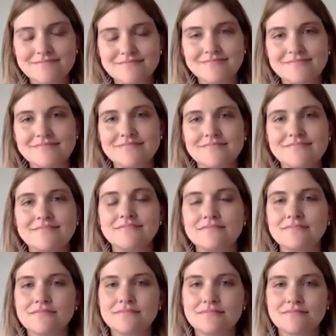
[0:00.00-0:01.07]

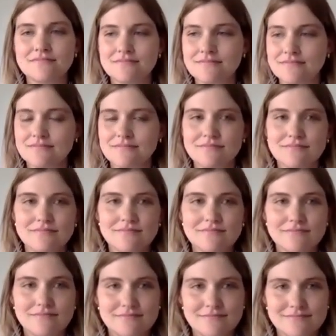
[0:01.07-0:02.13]

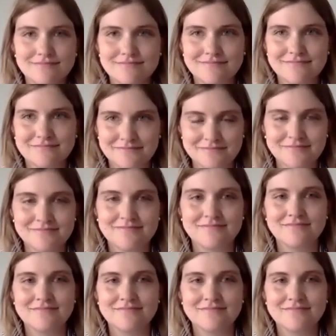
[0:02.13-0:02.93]
The person shown says nothing.